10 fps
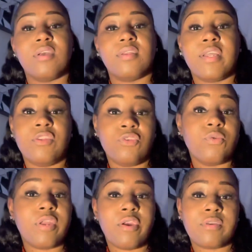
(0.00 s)
They do
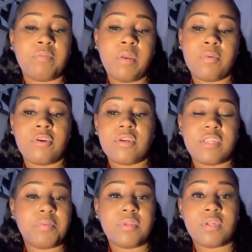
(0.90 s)
care, because people aren't
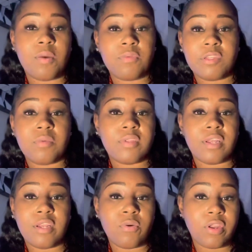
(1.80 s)
going to spend time with someone
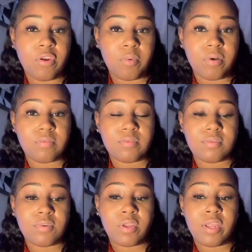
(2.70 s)
that they don't care about,
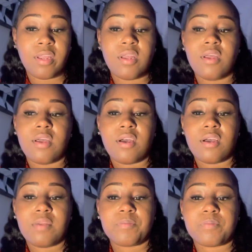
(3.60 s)
okay?
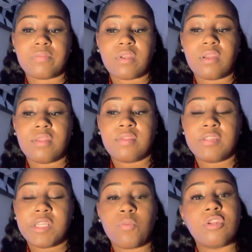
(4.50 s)

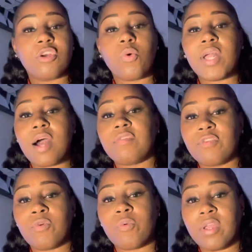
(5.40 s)
Someone going out of
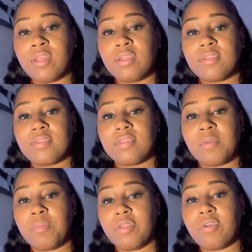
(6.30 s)
their way
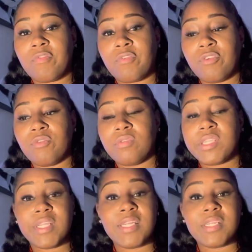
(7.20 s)
to be there for you
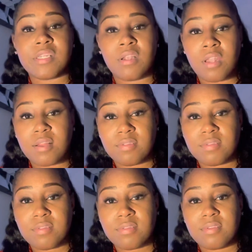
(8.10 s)
says a lot.
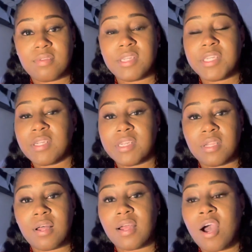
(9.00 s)
It says a
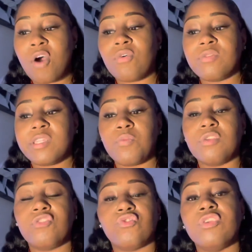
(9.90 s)
lot. How
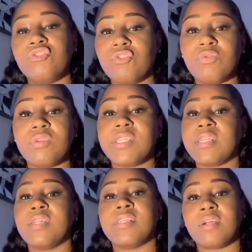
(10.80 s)
someone treats you
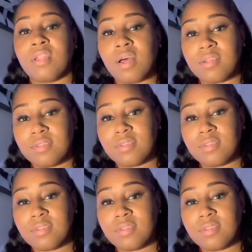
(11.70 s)
says a lot,